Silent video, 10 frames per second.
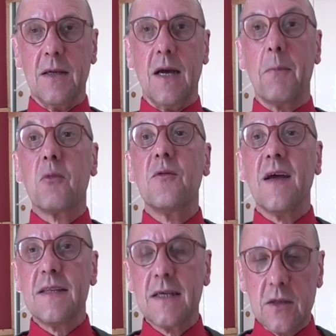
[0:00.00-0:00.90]
are
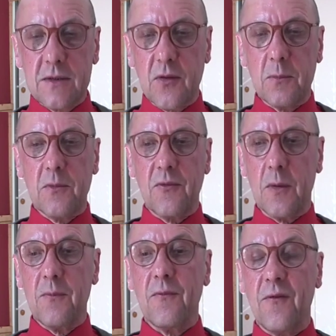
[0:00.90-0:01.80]
preventing us from
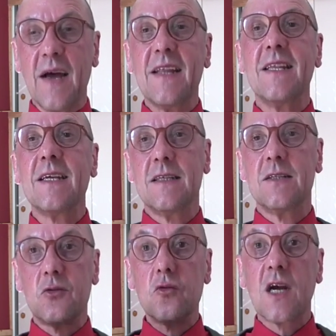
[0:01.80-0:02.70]
finding
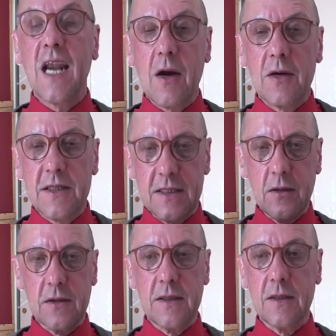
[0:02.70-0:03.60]
this true clarity
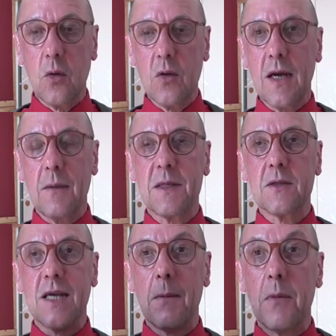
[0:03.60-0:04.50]
in all our,
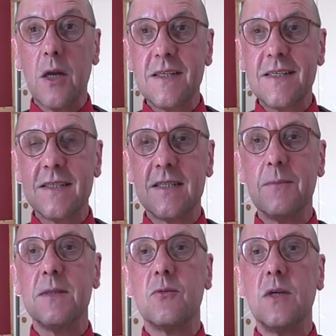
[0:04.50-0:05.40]
because our blood
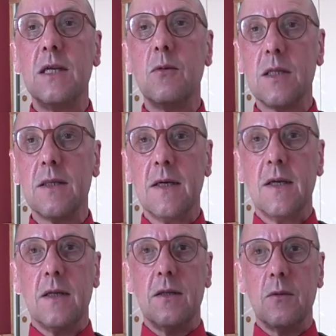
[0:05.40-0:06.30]
system is really what
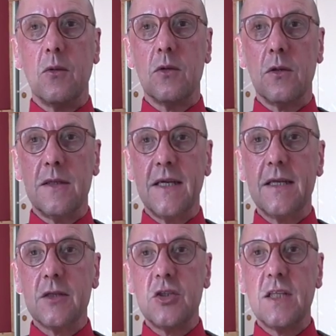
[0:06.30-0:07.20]
the
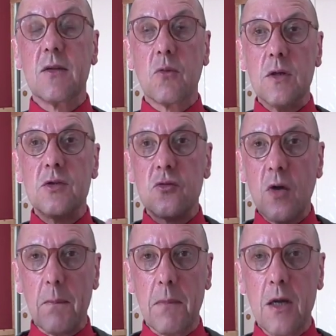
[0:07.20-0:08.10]
energy that runs through
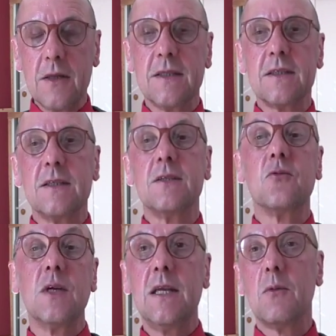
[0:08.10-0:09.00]
our blood is
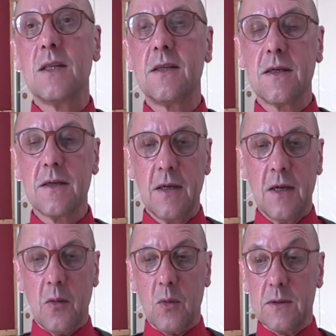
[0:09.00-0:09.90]
really
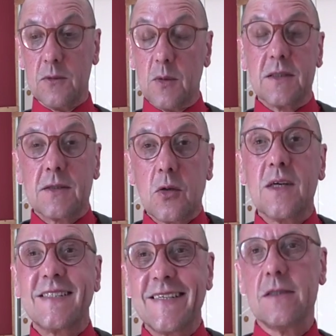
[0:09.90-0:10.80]
what's so
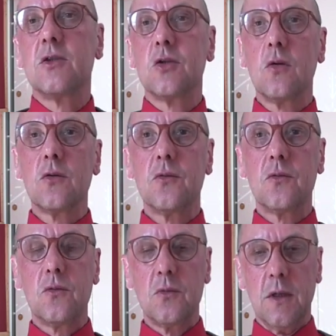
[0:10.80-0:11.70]
essential
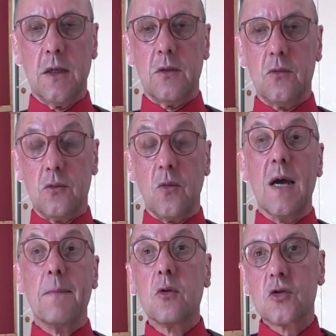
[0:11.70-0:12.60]
to our
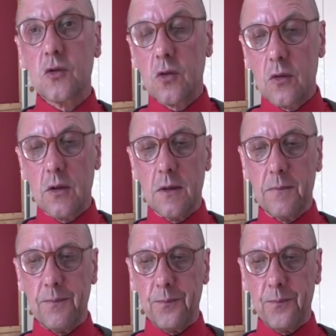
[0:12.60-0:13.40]
emotional